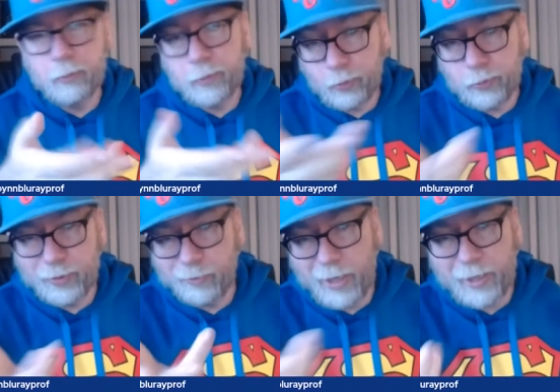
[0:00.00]
which was
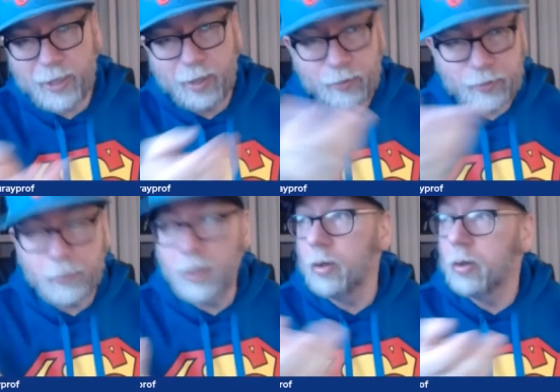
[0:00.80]
the Eradicator,
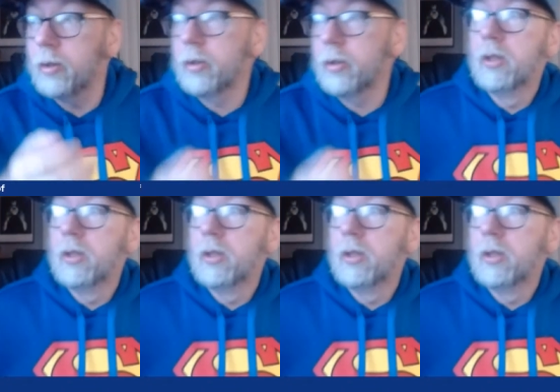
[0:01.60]
spoiler alert.